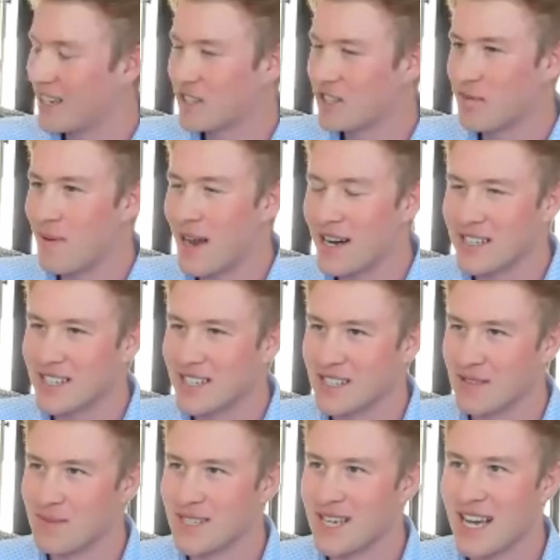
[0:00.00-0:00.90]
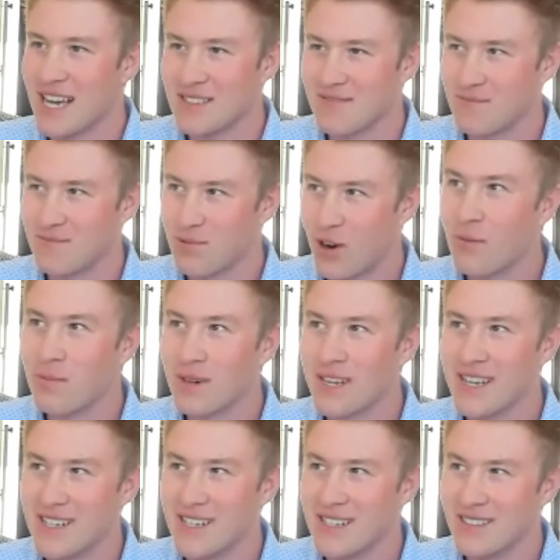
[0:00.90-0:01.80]
electromagnetism, because that
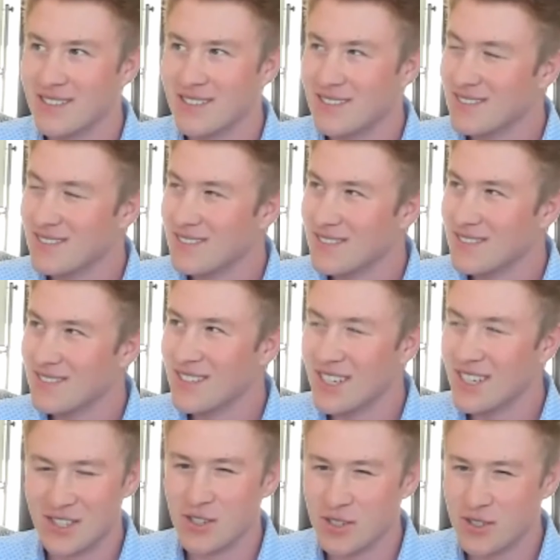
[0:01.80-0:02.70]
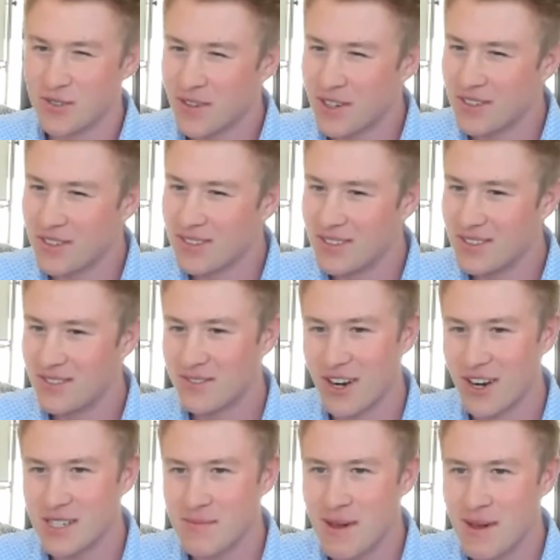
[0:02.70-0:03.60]
probably is useful
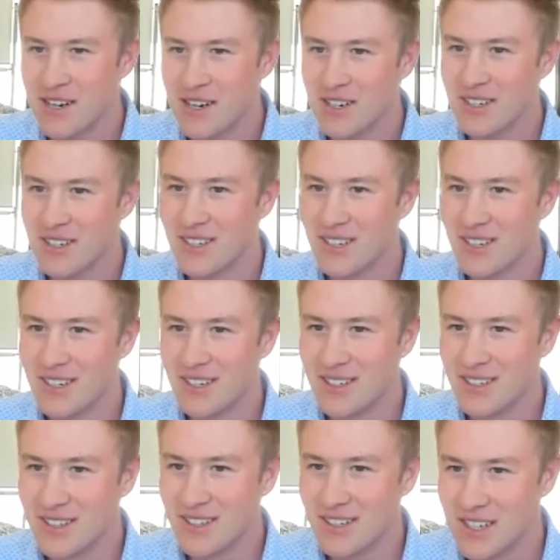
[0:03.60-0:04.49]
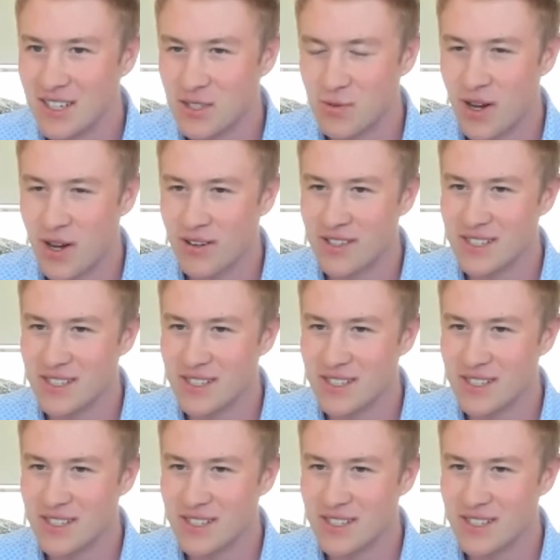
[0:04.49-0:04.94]
for antimatter, as well